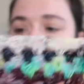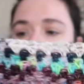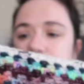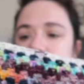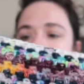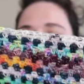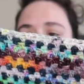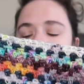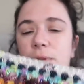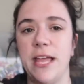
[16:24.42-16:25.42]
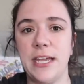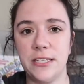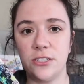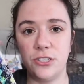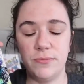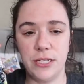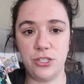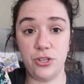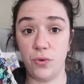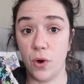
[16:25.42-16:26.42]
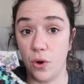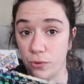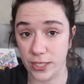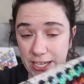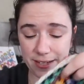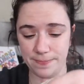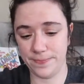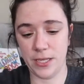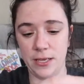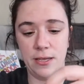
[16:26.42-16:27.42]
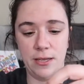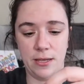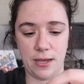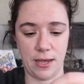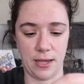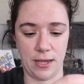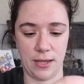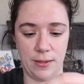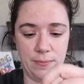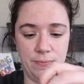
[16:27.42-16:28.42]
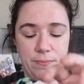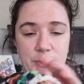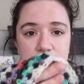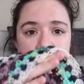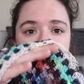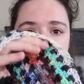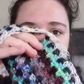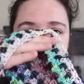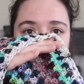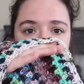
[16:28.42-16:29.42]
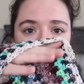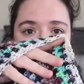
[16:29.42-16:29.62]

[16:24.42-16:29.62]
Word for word: I don't like my blankets to be too holey, um, but it's gonna be a little bit